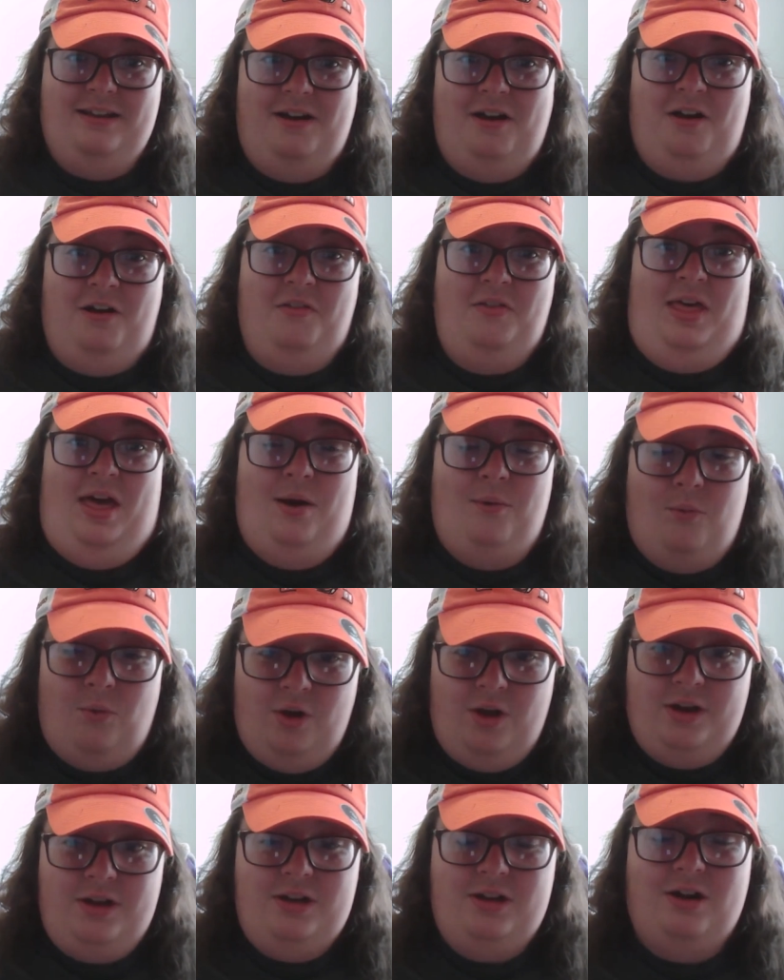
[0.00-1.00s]
on that
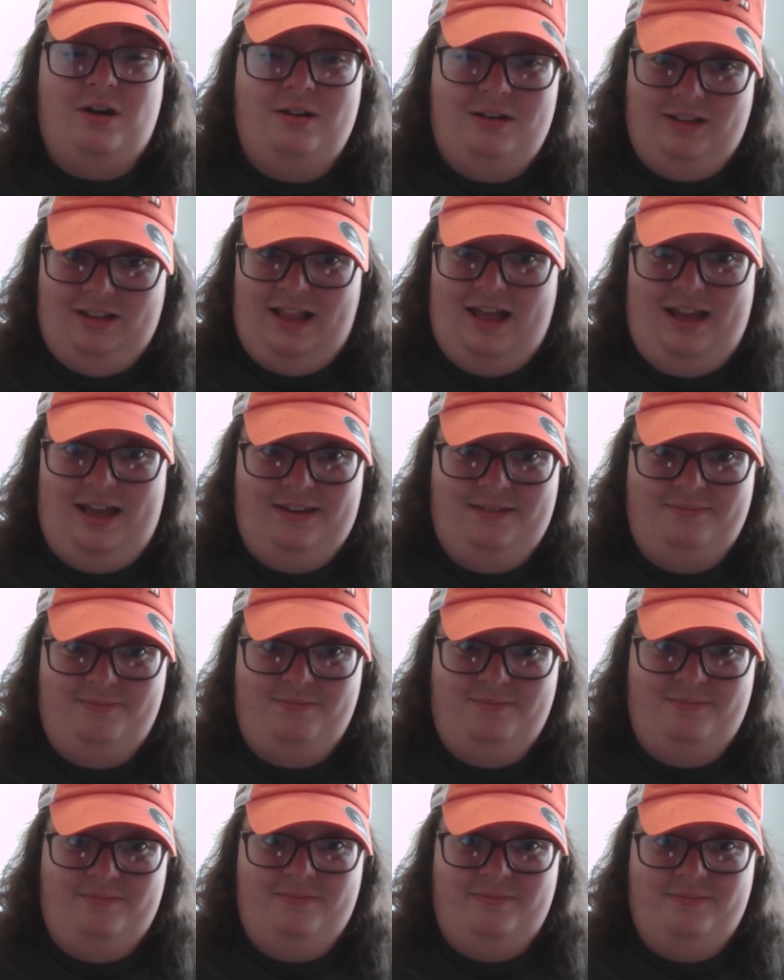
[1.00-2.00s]
1-yard line.
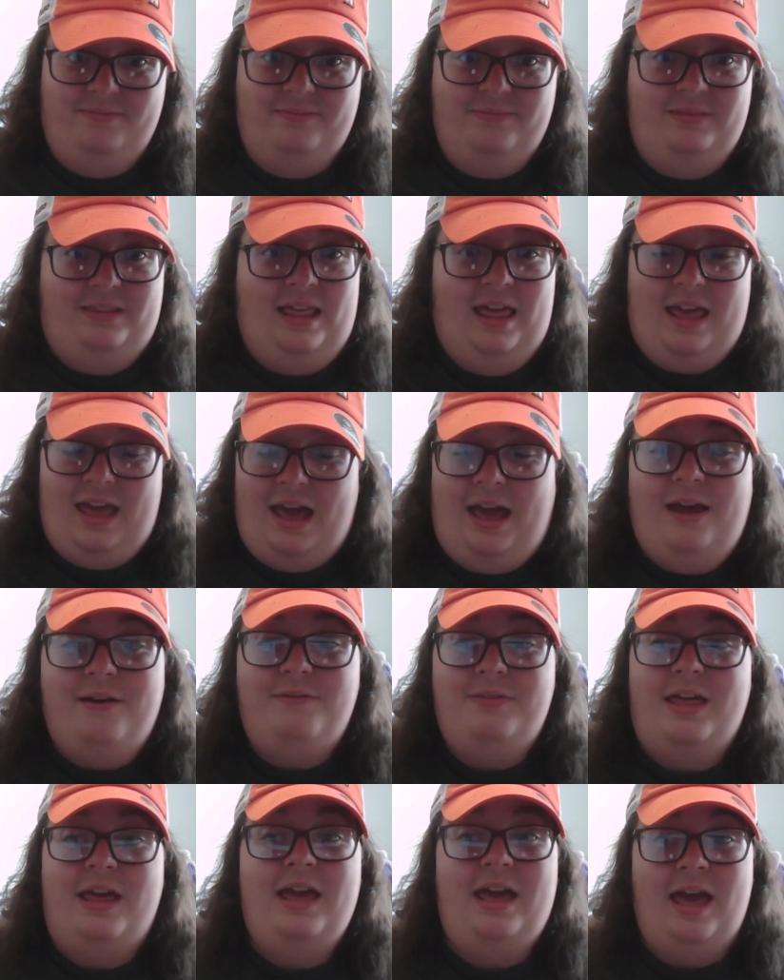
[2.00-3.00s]
They
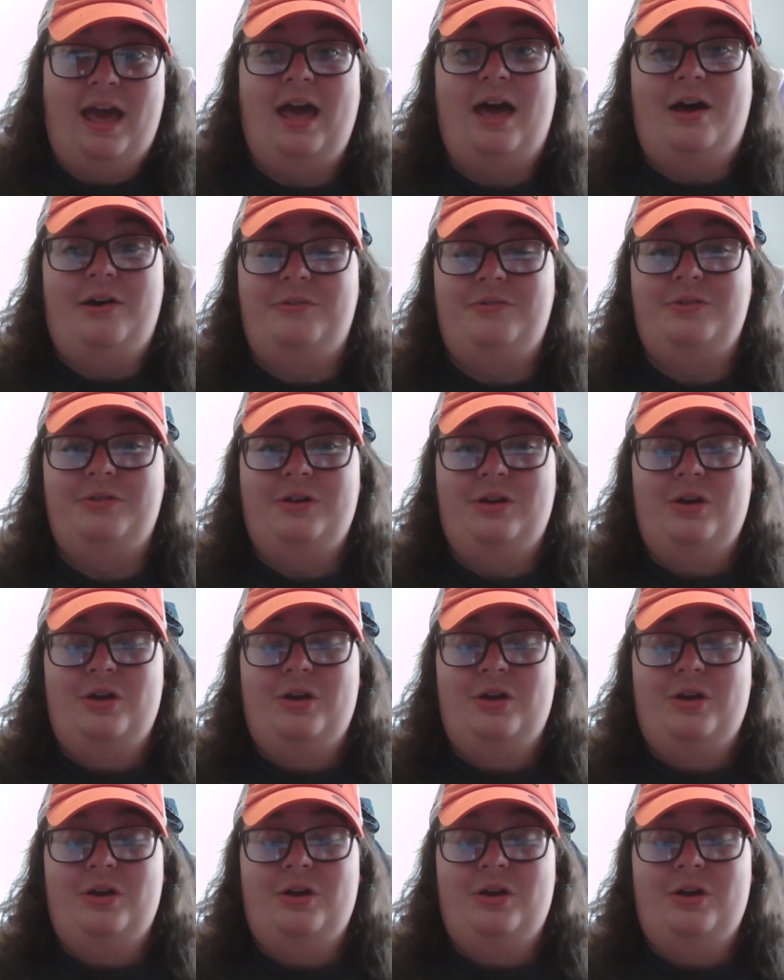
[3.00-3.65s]
have.